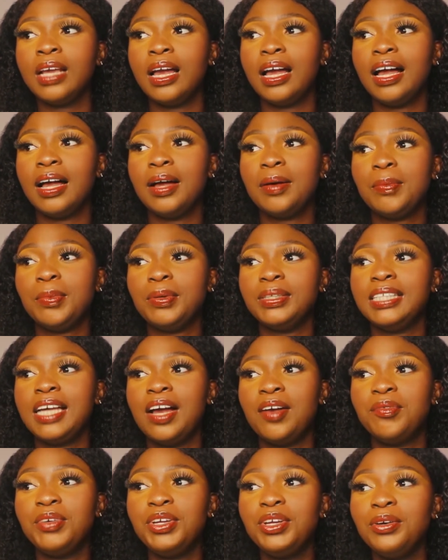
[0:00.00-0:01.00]
but
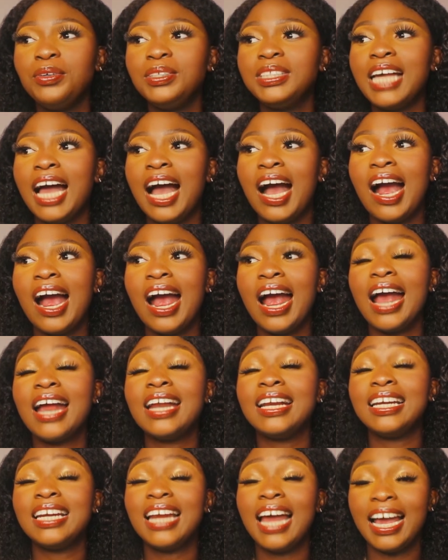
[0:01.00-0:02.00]
her videos are
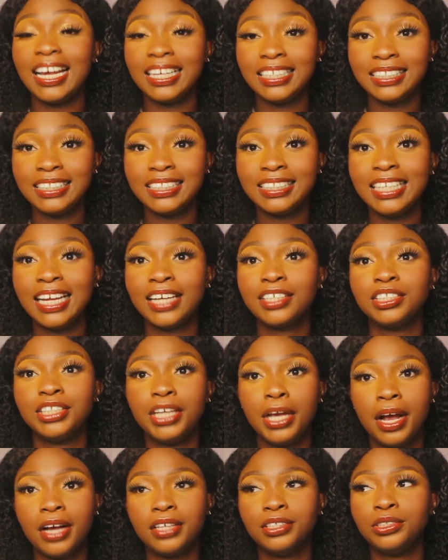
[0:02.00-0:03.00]
nice. Like,
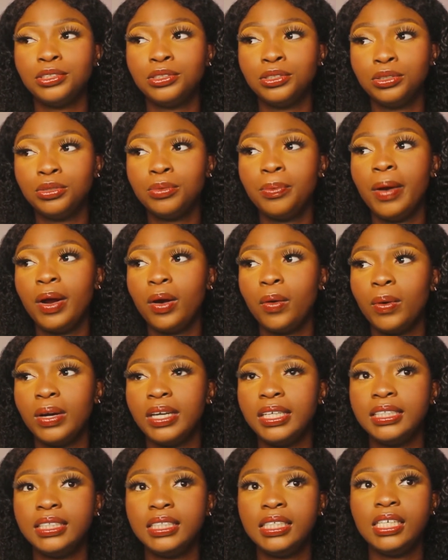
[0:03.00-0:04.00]
they are super
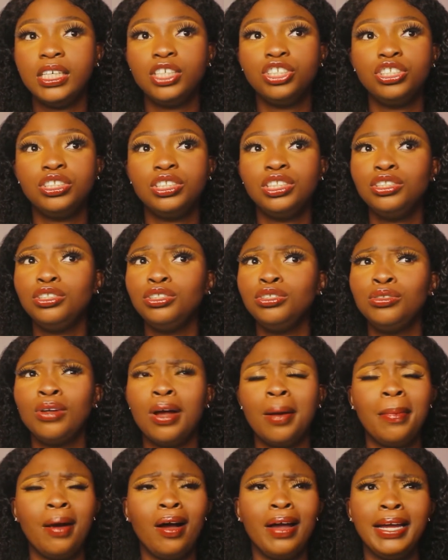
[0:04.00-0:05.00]
quality. She teaches
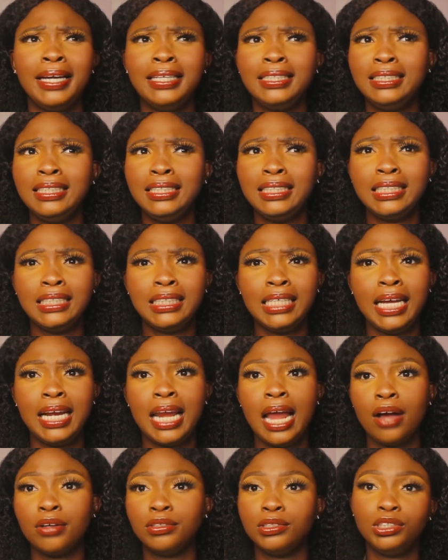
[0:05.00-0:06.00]
you about
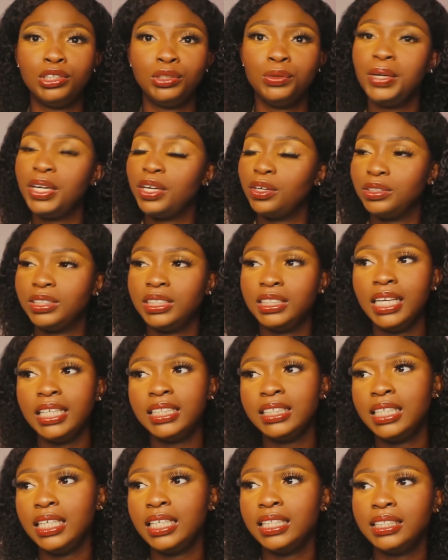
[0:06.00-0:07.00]
editing, how to tweak your
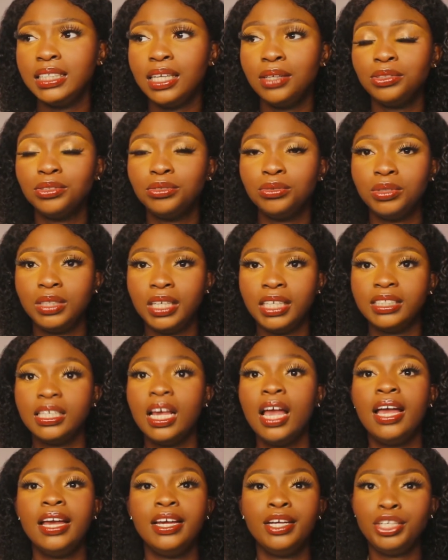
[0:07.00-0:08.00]
settings, how to do things.
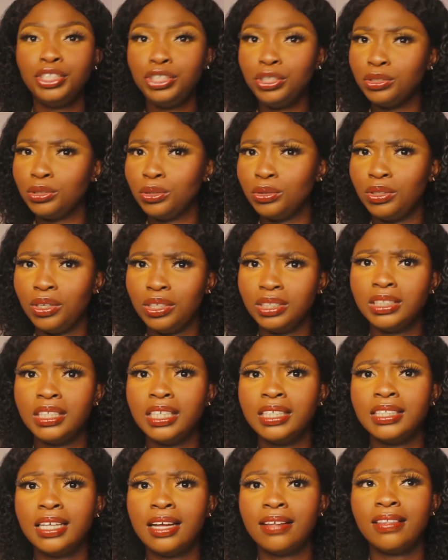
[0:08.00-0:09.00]
It also does
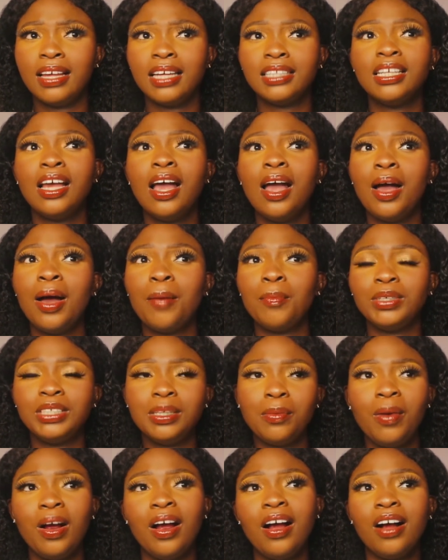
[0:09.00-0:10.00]
things like that. But
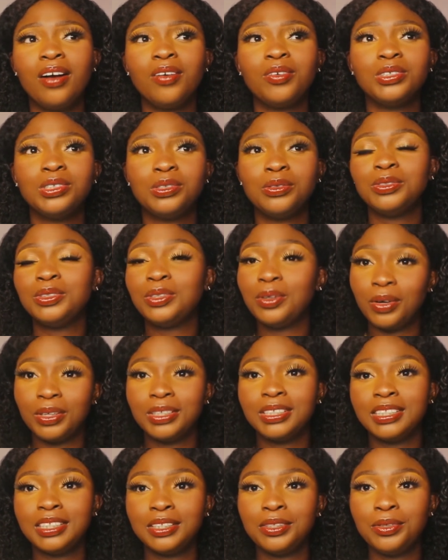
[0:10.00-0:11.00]
Deborah also
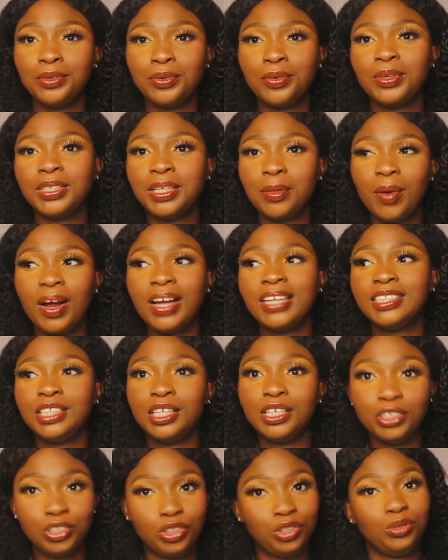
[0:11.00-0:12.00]
does, you know, Deborah is
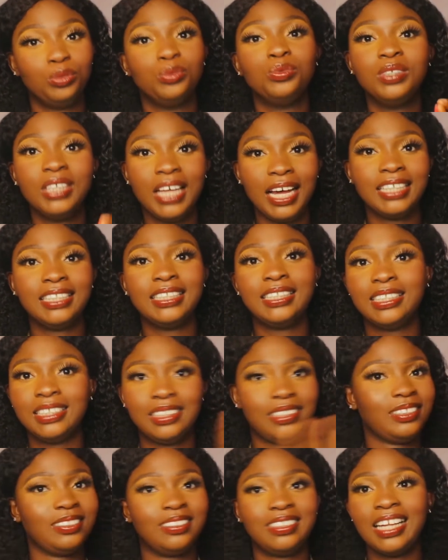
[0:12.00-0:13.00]
into that.
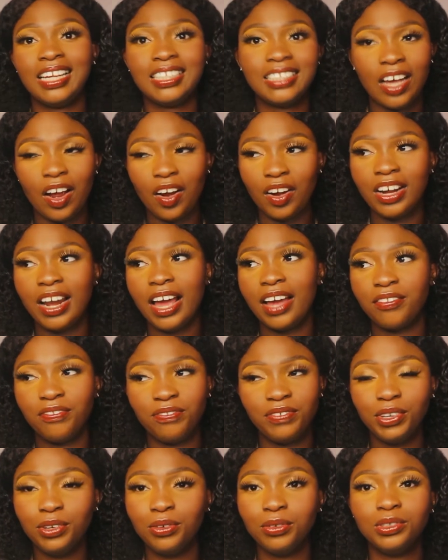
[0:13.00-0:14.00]
That's her like
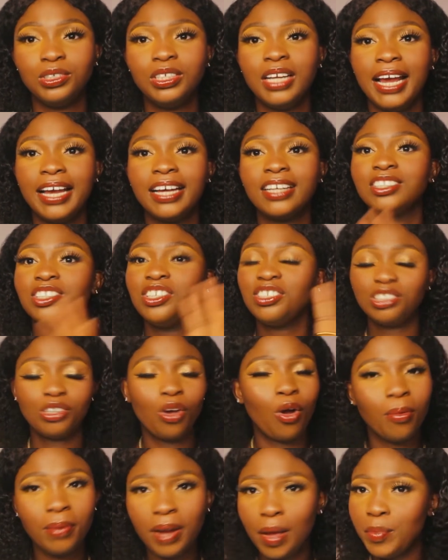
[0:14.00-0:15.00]
field, like just
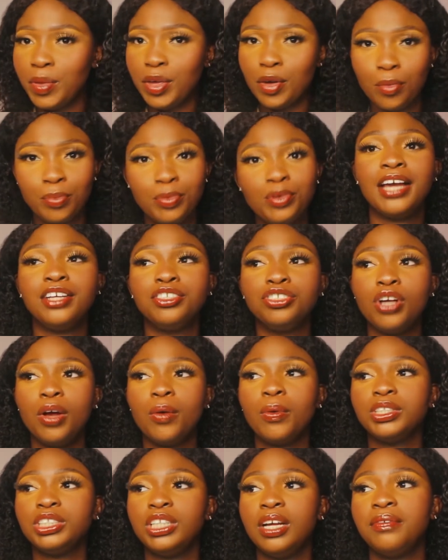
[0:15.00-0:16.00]
come let me help. I
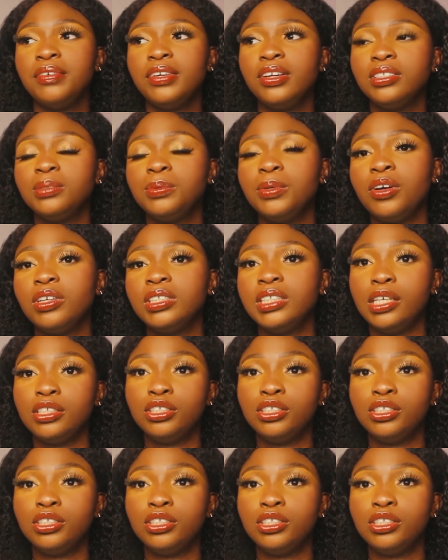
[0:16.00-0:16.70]
enjoy watching her videos because they're